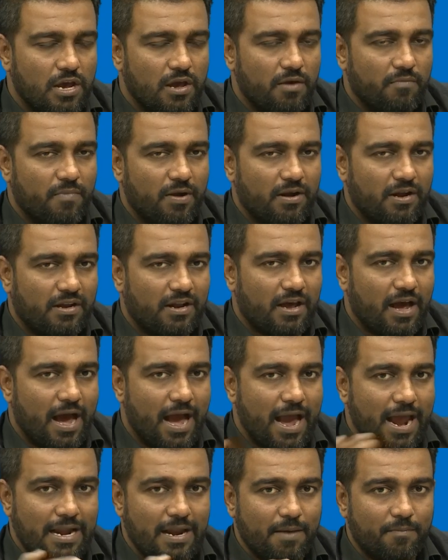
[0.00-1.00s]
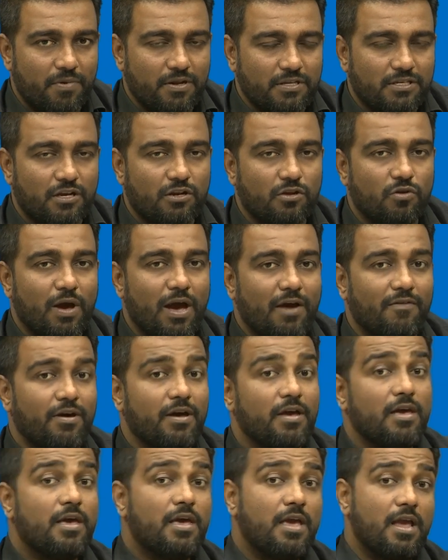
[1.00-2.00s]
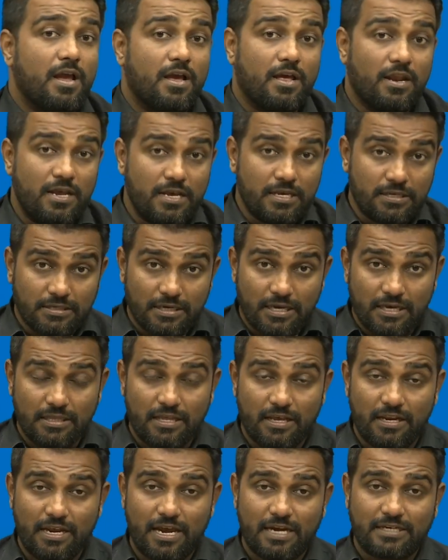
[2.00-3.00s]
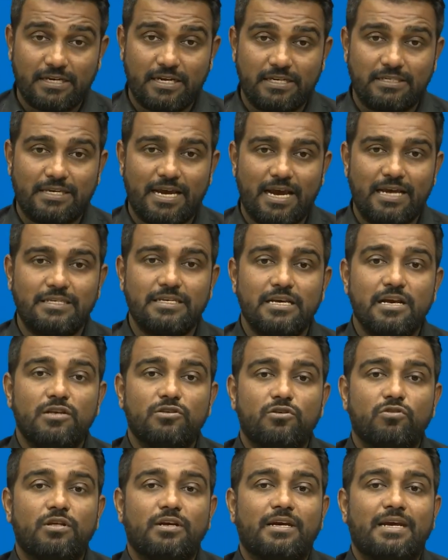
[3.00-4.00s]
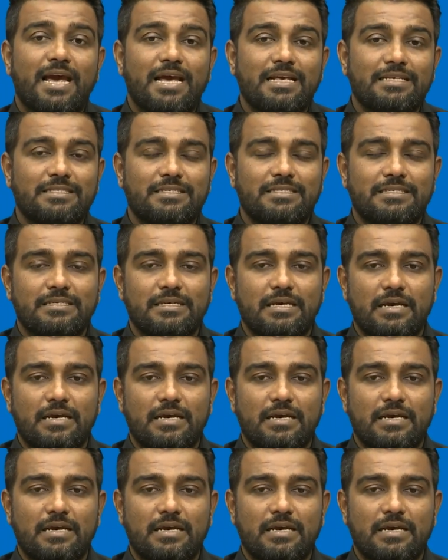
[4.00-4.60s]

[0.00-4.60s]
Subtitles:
but at a higher temperature, you have an increase in the reaction sites. So the gas